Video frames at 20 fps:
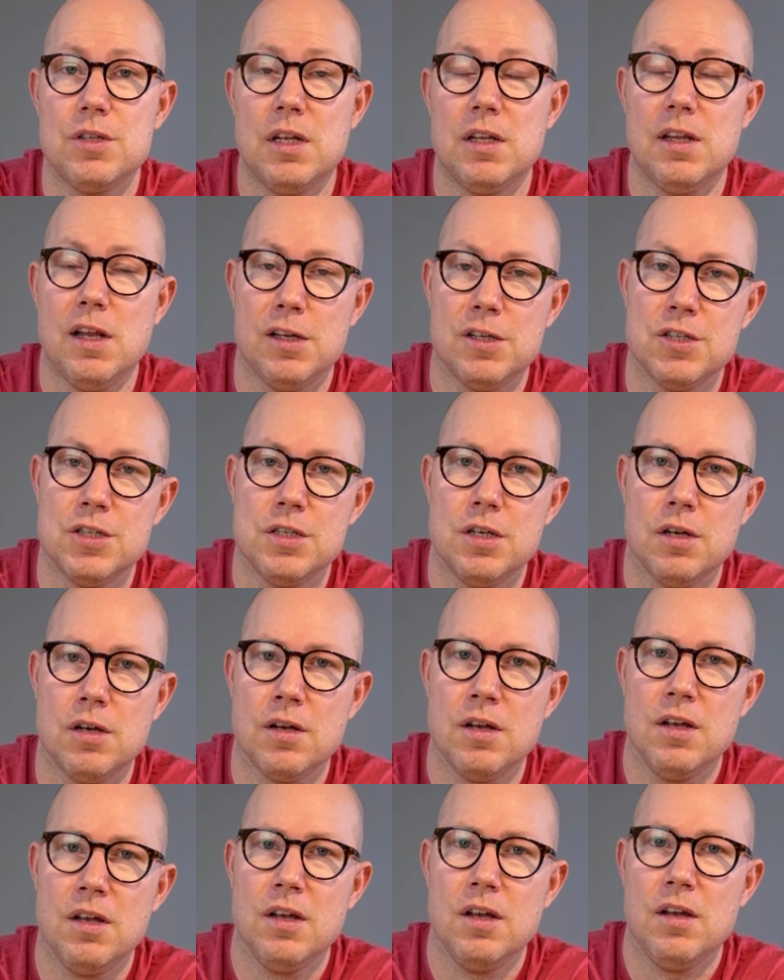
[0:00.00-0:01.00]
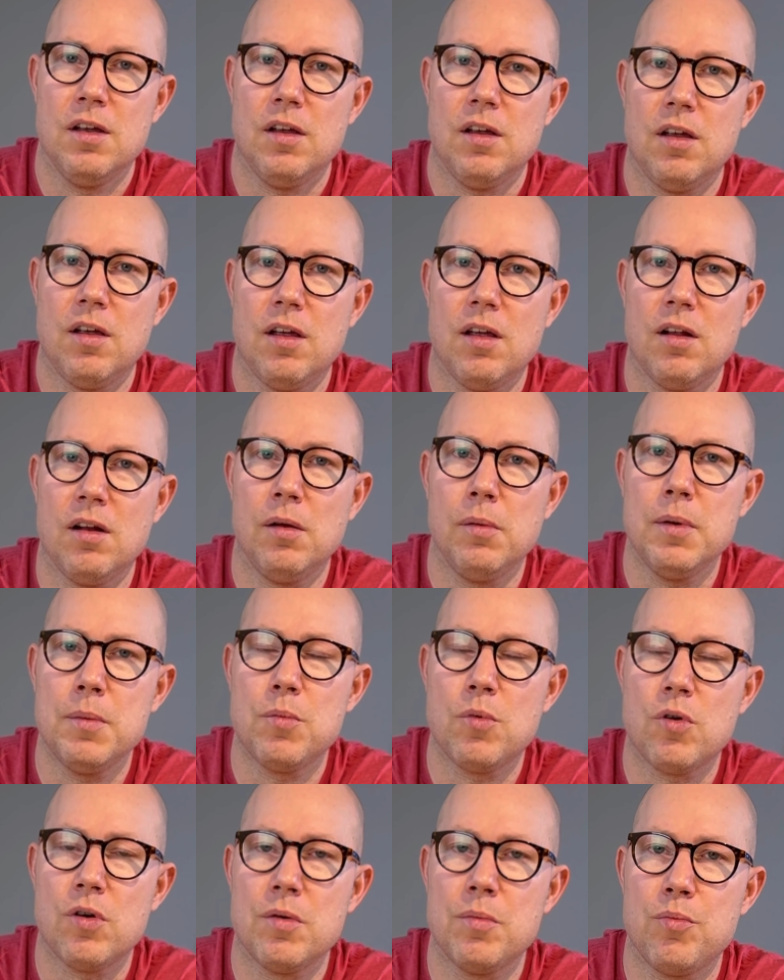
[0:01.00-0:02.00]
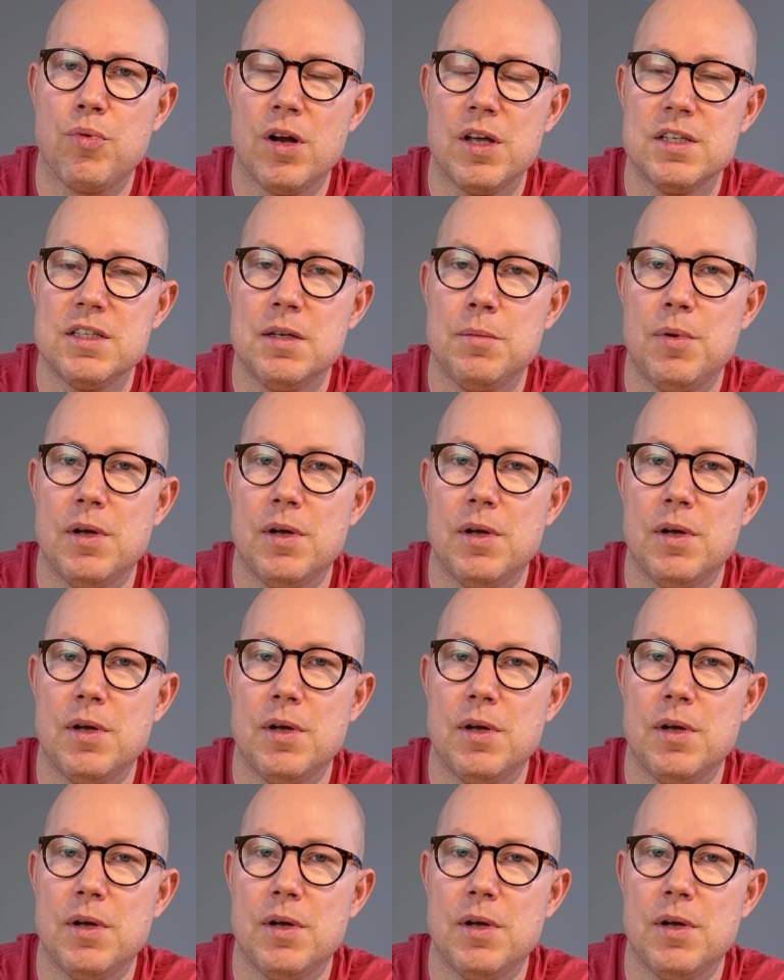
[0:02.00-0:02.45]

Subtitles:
And that's a little bit more pricey,